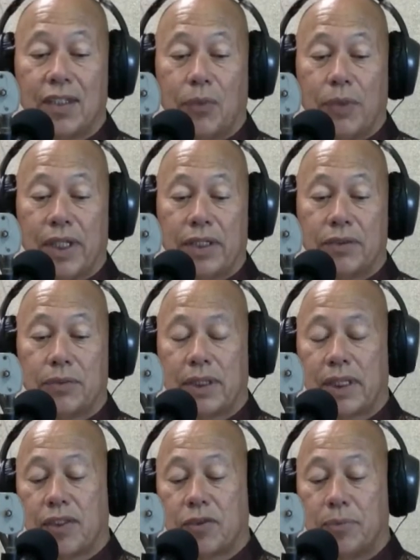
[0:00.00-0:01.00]
with
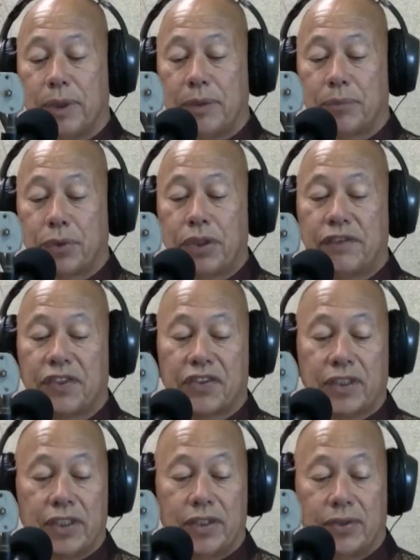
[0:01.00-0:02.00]
what has been
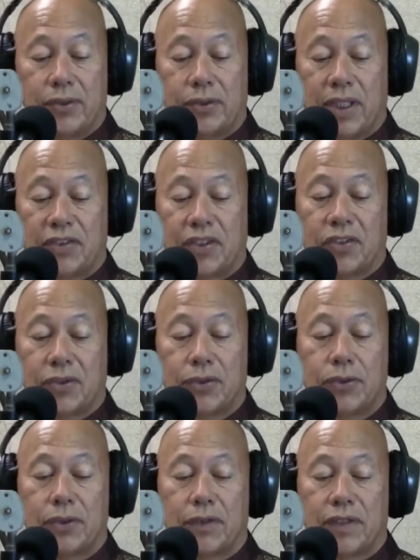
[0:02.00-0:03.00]
previously known as the
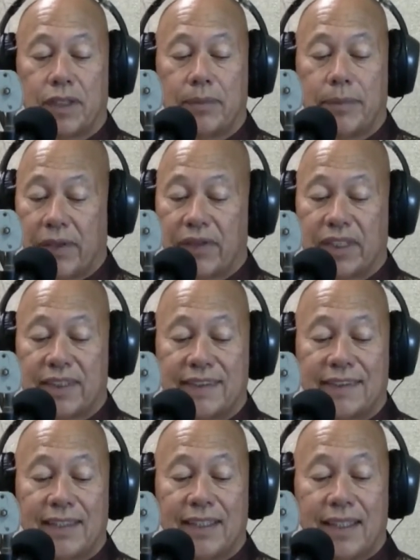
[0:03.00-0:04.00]
School of the
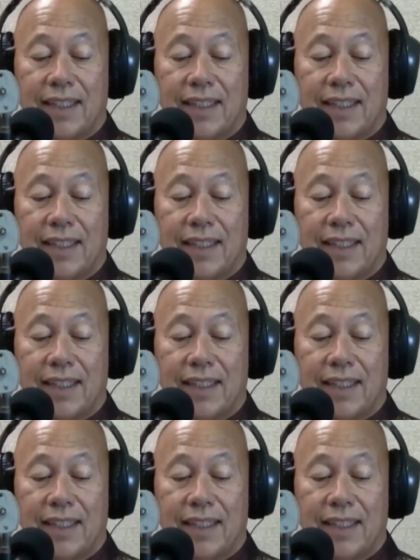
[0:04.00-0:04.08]
Americas.